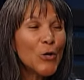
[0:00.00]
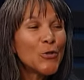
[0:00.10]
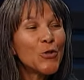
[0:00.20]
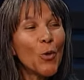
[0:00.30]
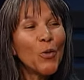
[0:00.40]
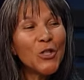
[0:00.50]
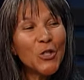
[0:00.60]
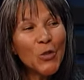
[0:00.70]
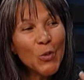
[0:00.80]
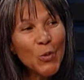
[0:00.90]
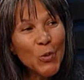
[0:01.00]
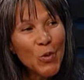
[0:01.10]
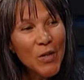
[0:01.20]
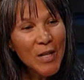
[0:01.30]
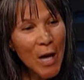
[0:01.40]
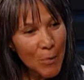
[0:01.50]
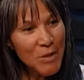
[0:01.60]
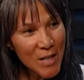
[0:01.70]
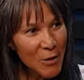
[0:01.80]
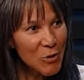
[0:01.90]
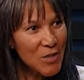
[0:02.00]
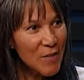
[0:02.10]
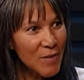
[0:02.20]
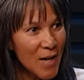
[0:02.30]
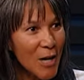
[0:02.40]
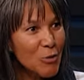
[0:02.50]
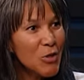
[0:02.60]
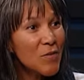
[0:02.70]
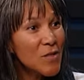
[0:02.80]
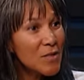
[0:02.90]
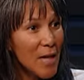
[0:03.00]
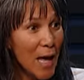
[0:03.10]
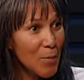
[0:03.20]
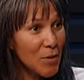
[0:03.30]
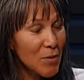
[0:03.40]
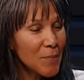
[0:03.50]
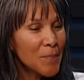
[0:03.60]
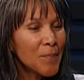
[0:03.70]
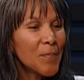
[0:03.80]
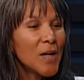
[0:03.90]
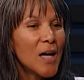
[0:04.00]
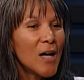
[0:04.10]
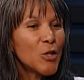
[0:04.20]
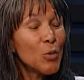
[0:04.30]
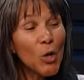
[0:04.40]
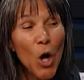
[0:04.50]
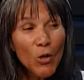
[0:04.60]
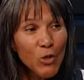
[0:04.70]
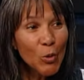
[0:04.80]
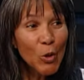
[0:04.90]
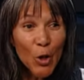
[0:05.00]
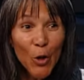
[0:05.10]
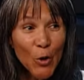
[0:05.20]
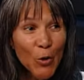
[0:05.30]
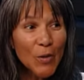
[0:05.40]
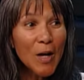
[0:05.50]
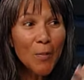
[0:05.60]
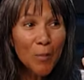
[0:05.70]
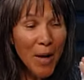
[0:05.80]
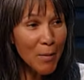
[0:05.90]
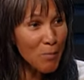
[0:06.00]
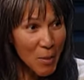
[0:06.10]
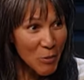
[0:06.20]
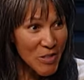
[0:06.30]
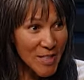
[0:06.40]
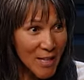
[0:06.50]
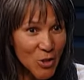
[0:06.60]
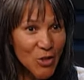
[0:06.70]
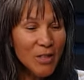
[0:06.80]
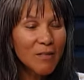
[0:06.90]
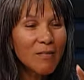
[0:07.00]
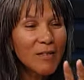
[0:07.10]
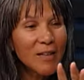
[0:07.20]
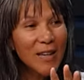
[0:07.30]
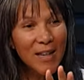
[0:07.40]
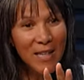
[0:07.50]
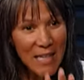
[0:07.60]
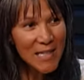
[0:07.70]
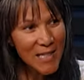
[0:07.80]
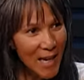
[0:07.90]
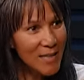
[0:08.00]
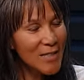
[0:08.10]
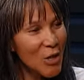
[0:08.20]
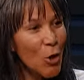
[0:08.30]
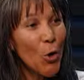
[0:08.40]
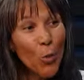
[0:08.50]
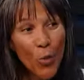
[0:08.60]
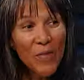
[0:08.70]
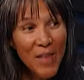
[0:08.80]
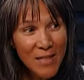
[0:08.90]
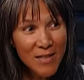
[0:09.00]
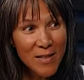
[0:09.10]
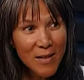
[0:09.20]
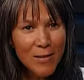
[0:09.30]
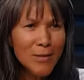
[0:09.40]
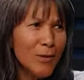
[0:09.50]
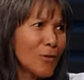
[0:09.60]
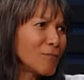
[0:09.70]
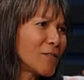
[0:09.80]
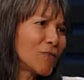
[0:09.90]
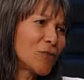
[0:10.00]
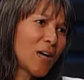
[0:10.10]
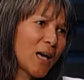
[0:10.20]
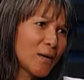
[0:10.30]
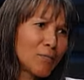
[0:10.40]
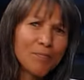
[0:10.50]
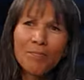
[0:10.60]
So when you come to understand the doctrine of the Sabbath, you will also learn by memorization the key texts that go with that study. So if you're at a